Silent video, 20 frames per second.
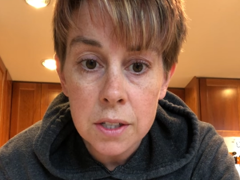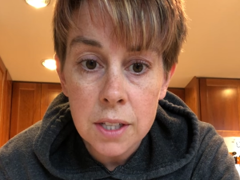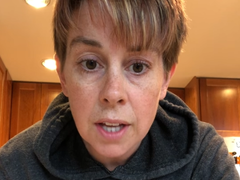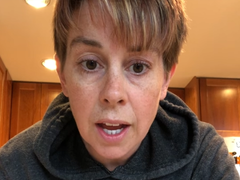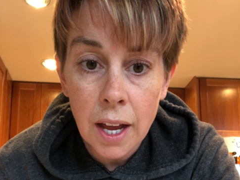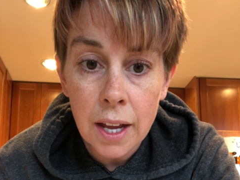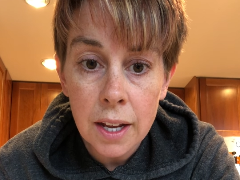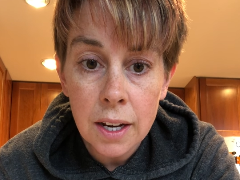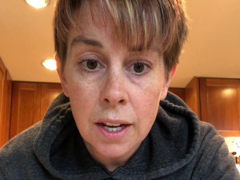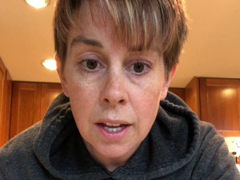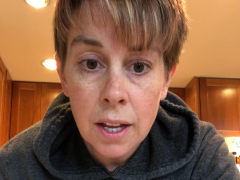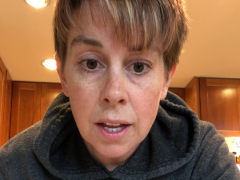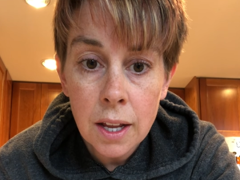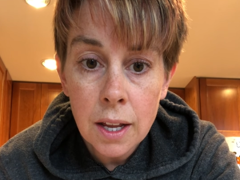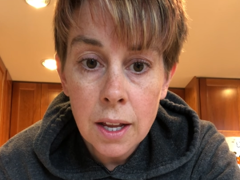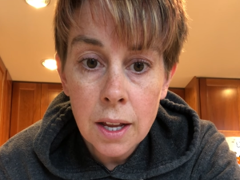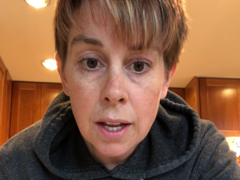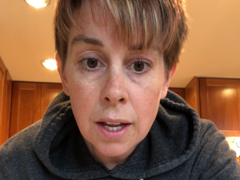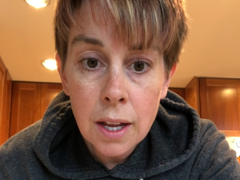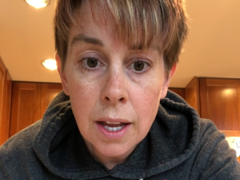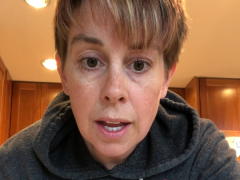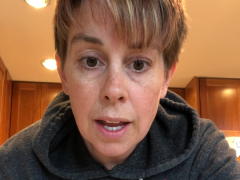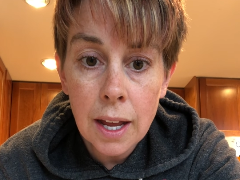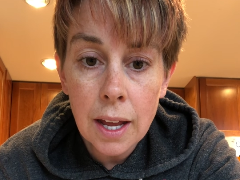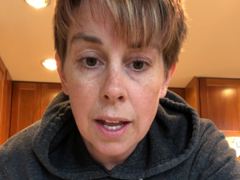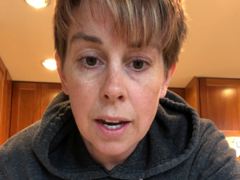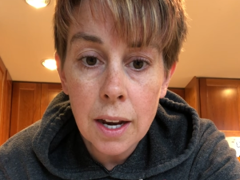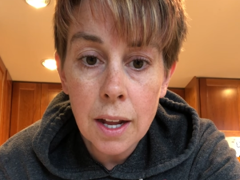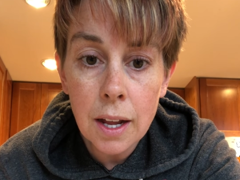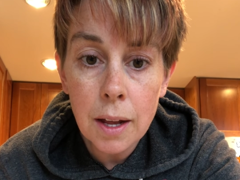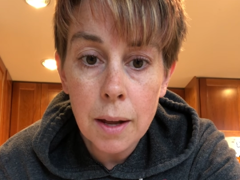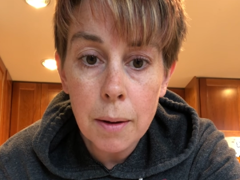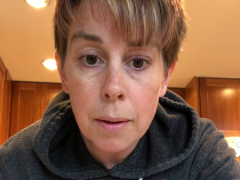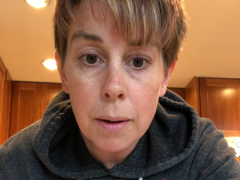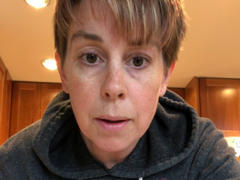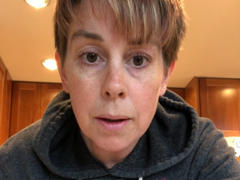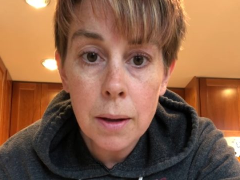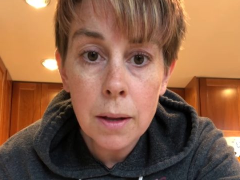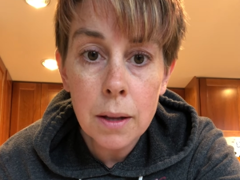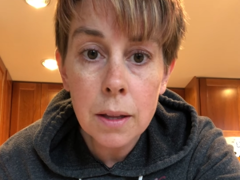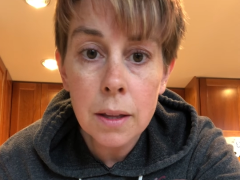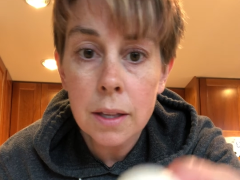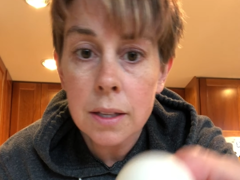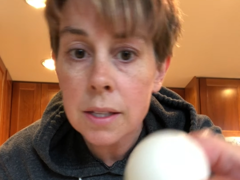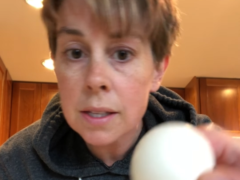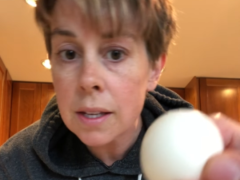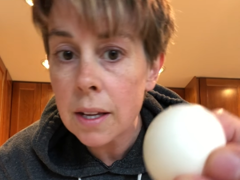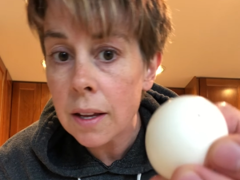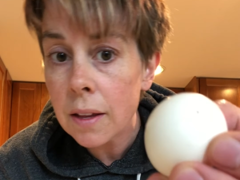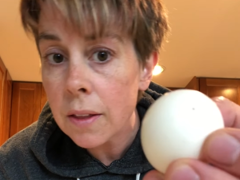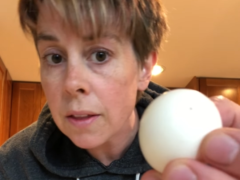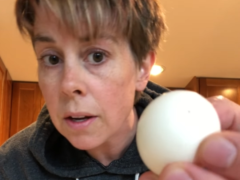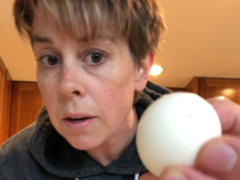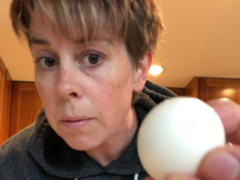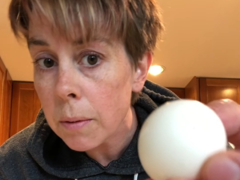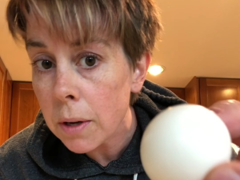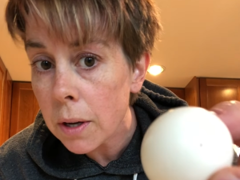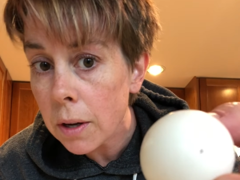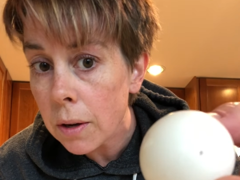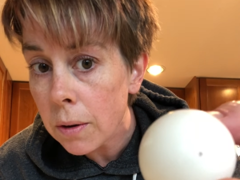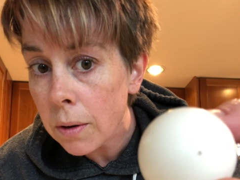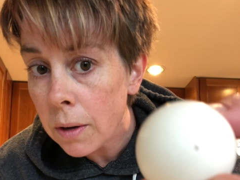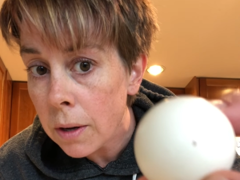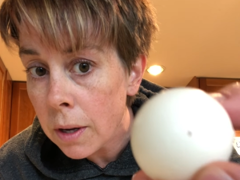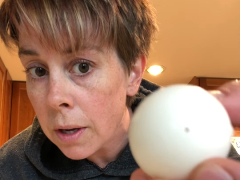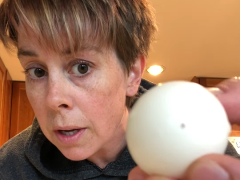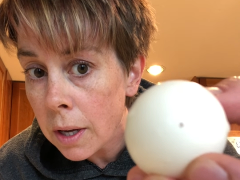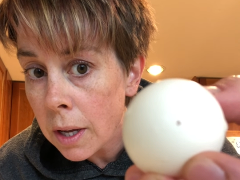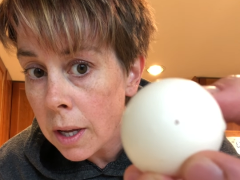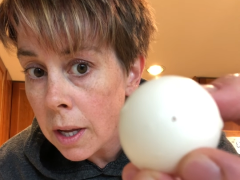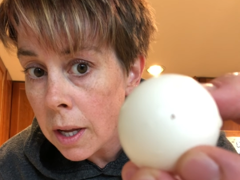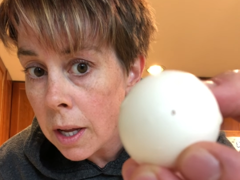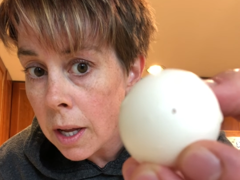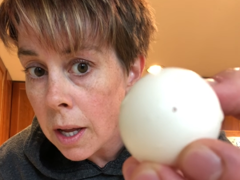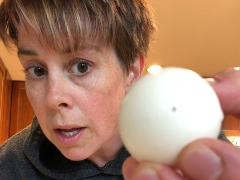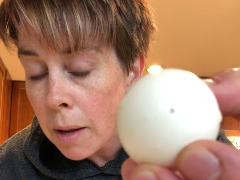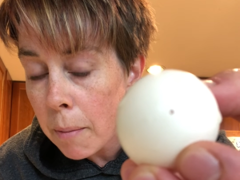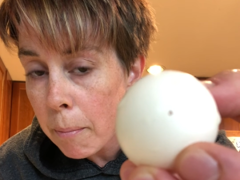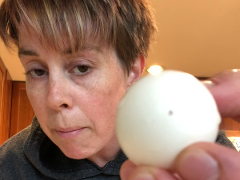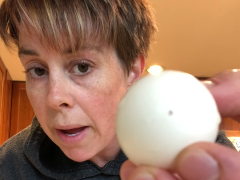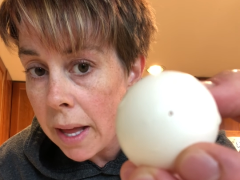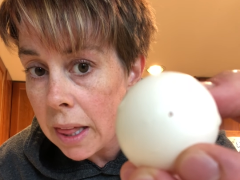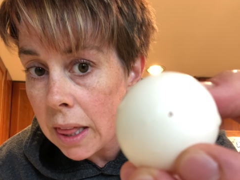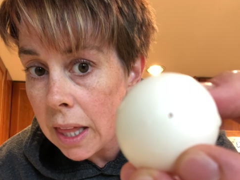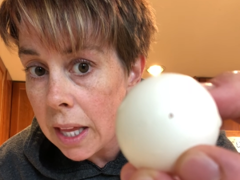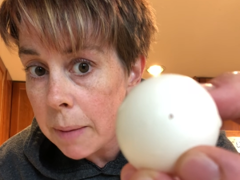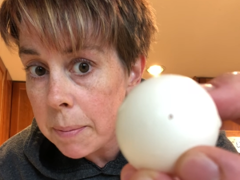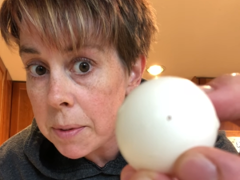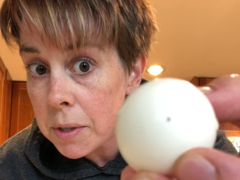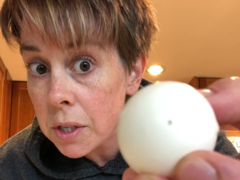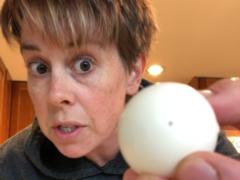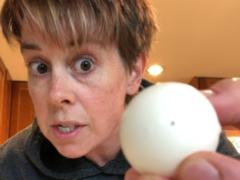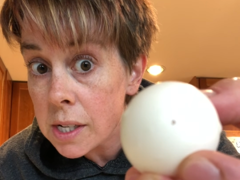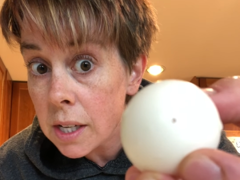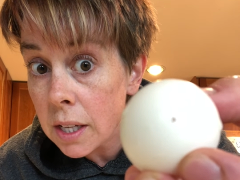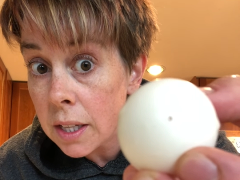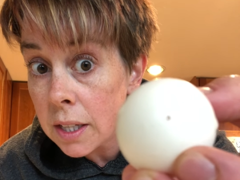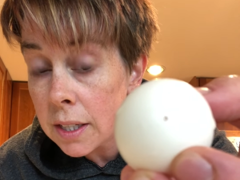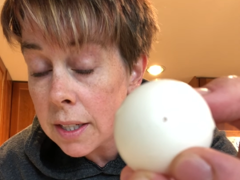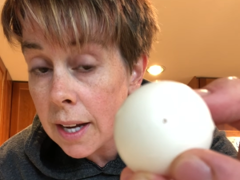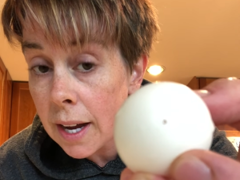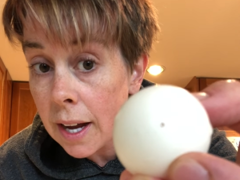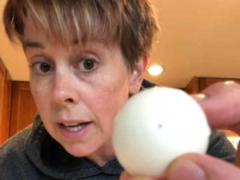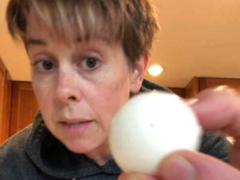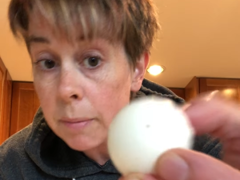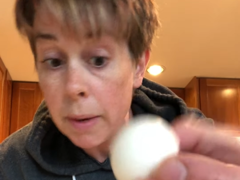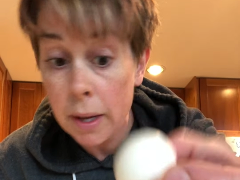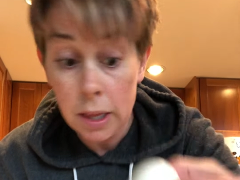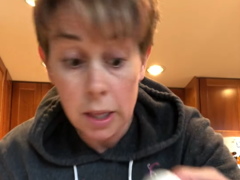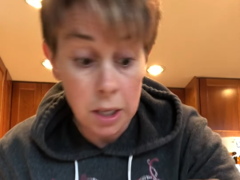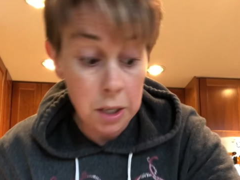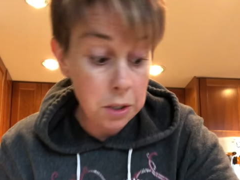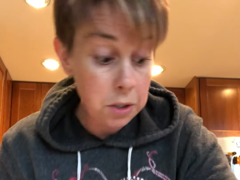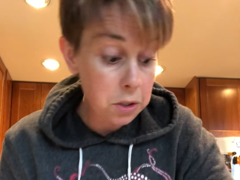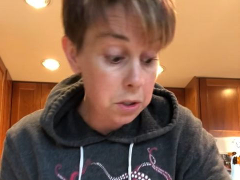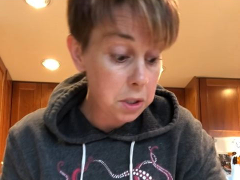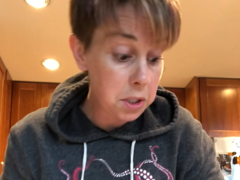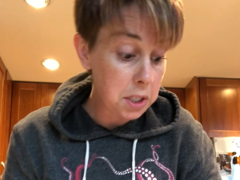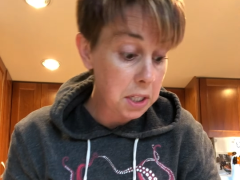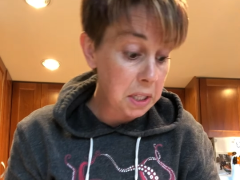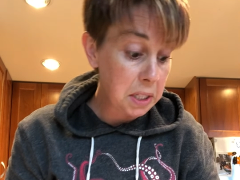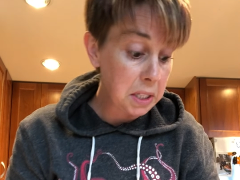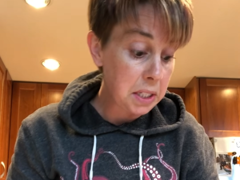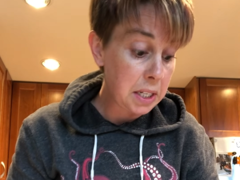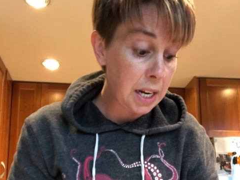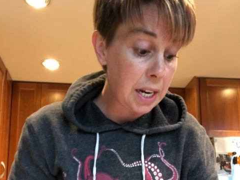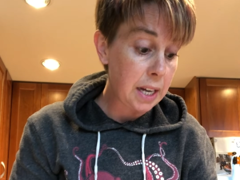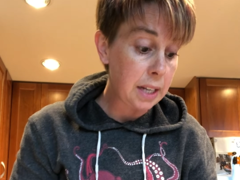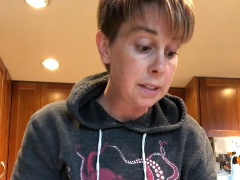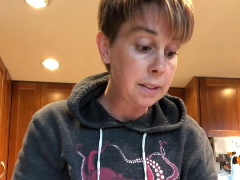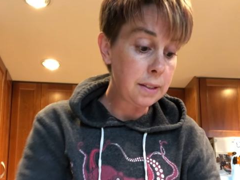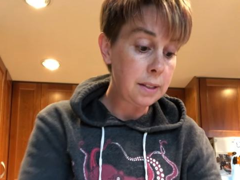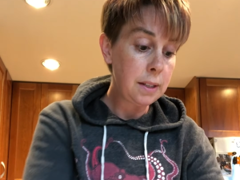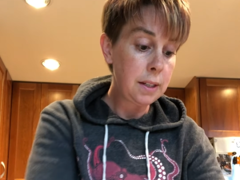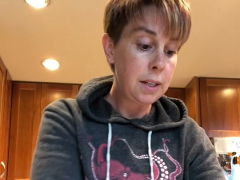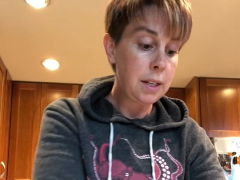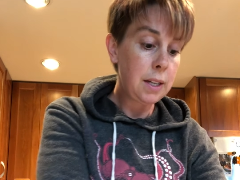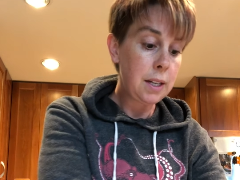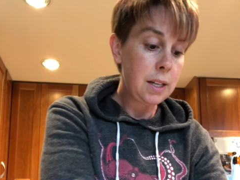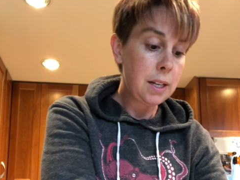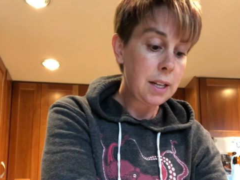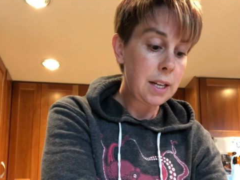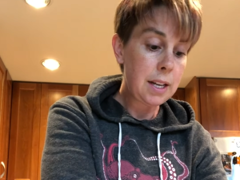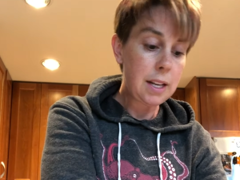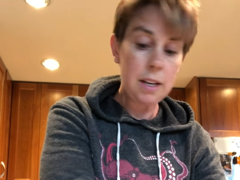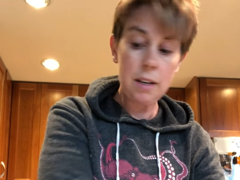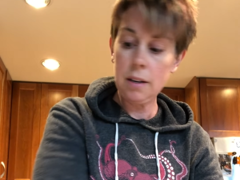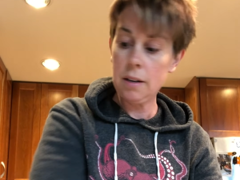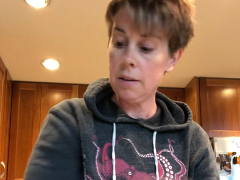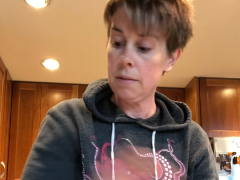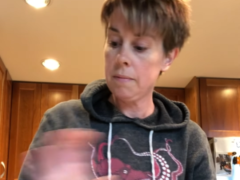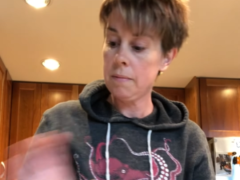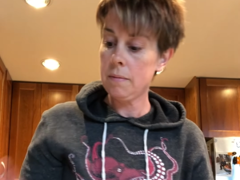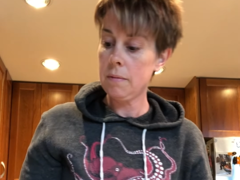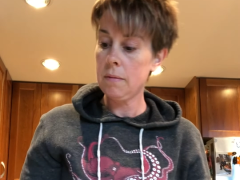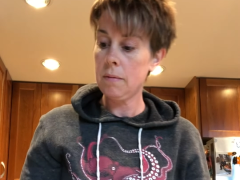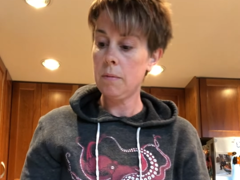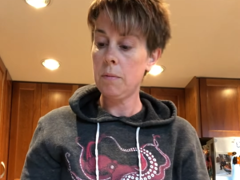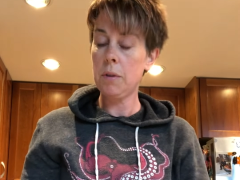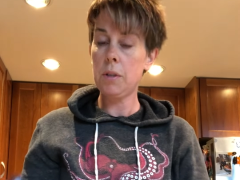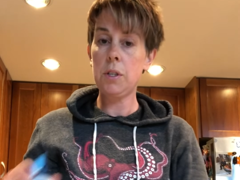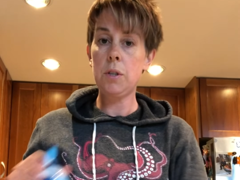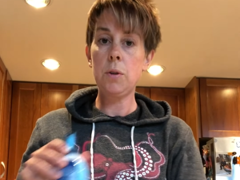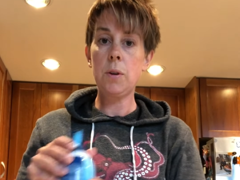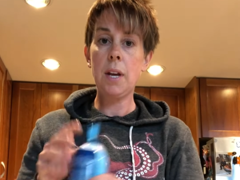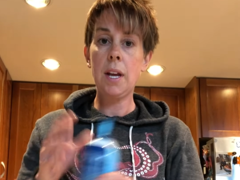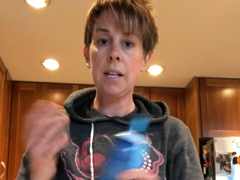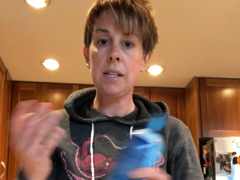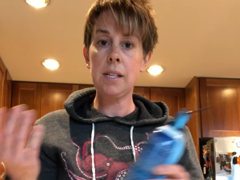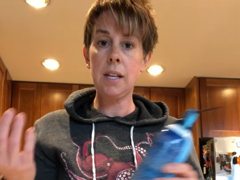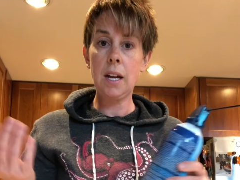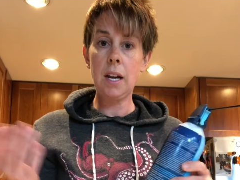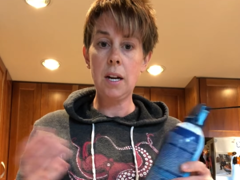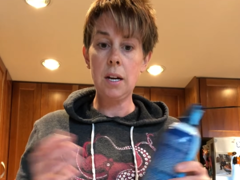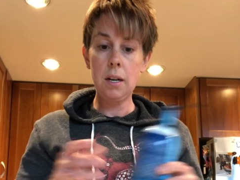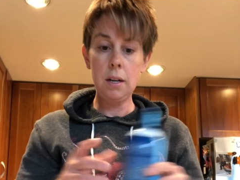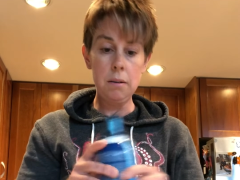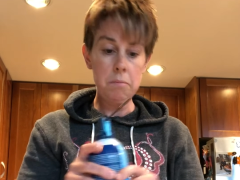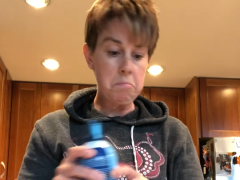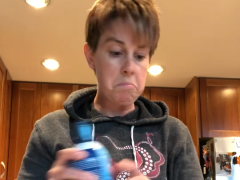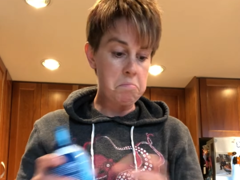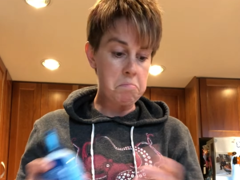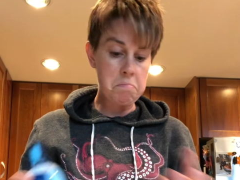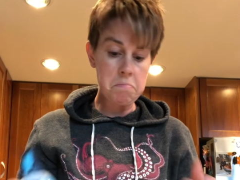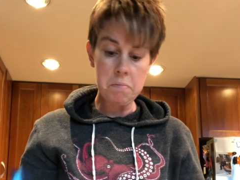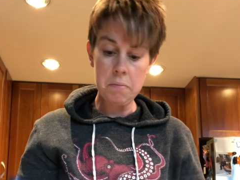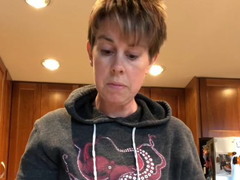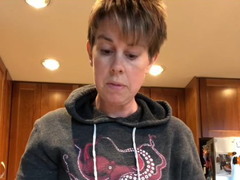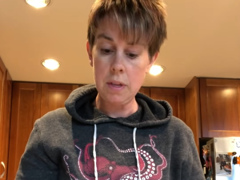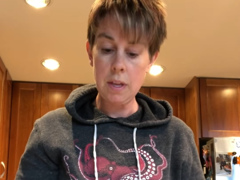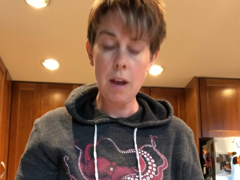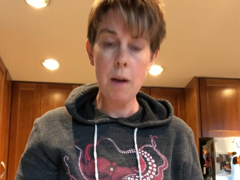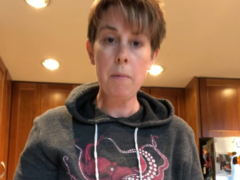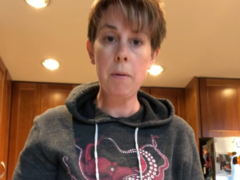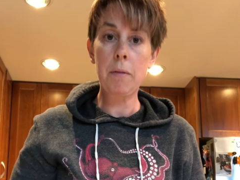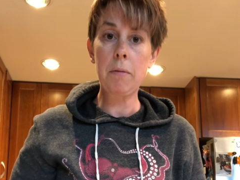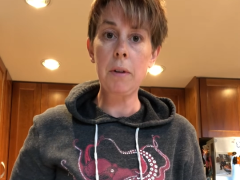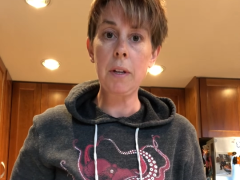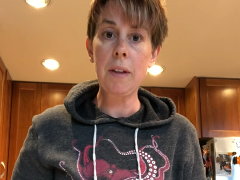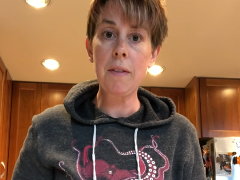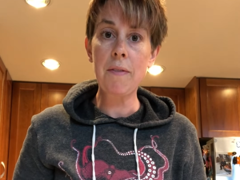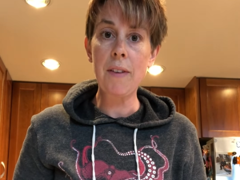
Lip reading: side. And let's see, there we go. My lips are still intact, my lungs are still intact, and with 2 cans of air, that went really